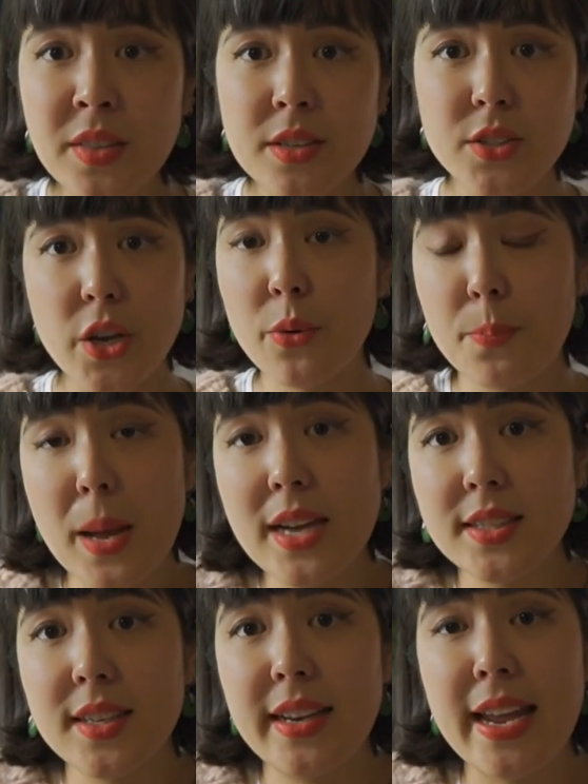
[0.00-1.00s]
So
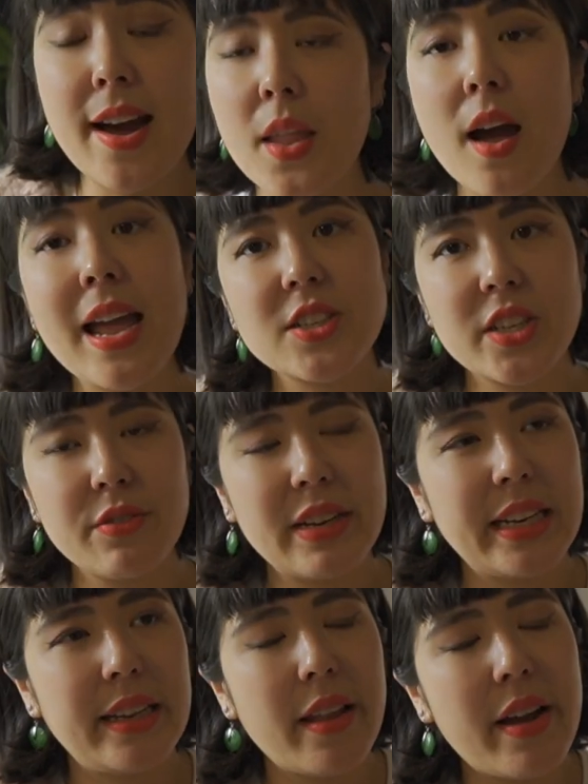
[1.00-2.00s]
personally, I actually
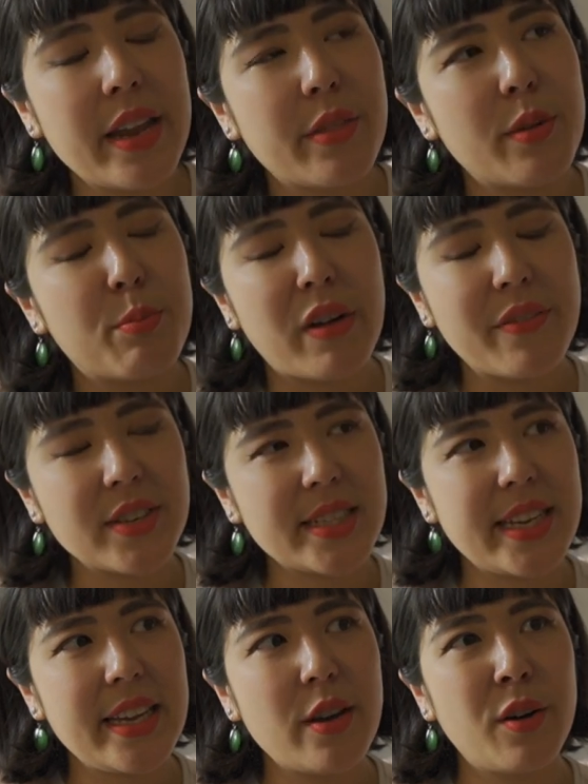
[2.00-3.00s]
really like the
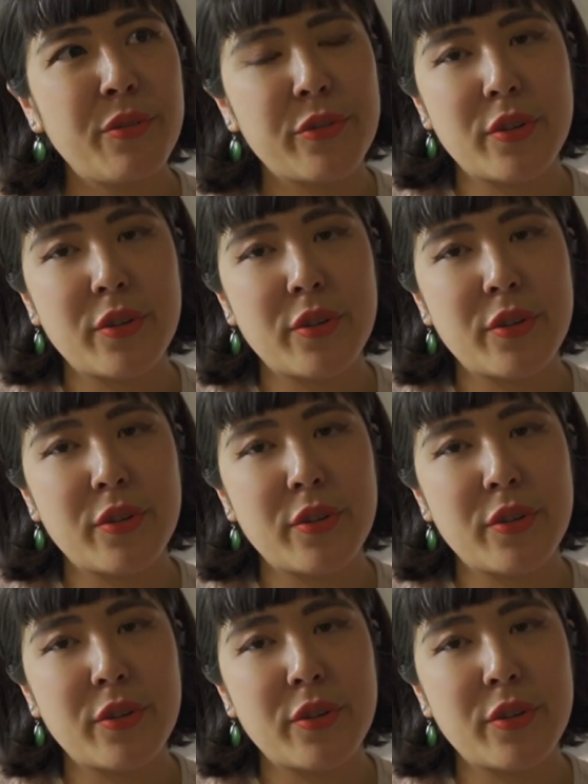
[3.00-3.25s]
brevity of,